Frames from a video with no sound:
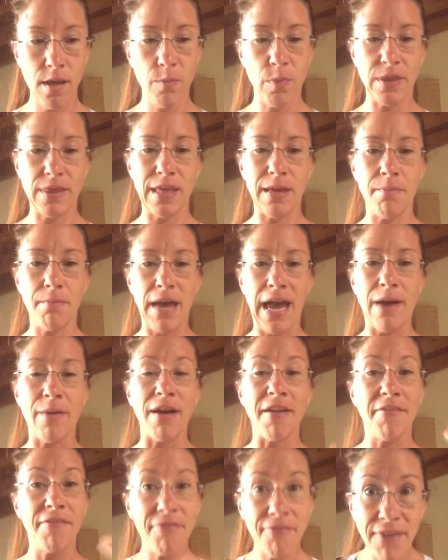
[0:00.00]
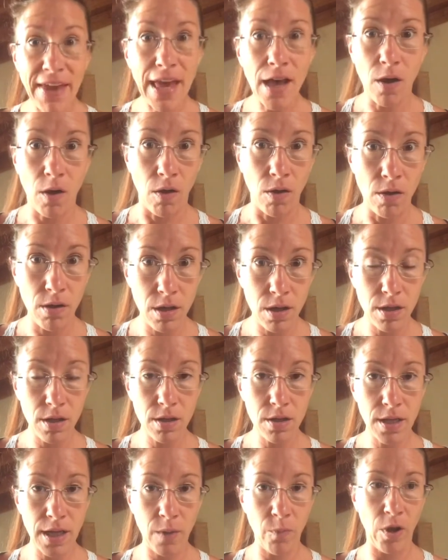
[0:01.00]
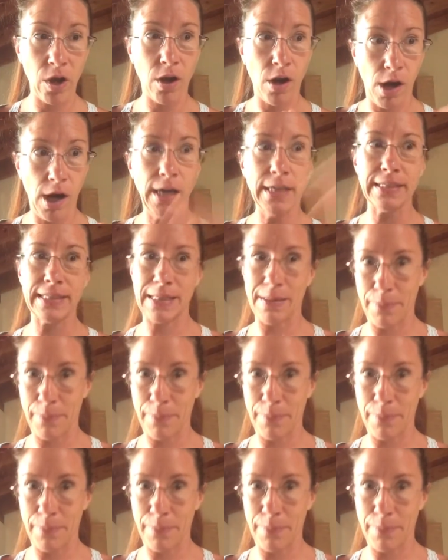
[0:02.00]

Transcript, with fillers: but that how I feel and what caused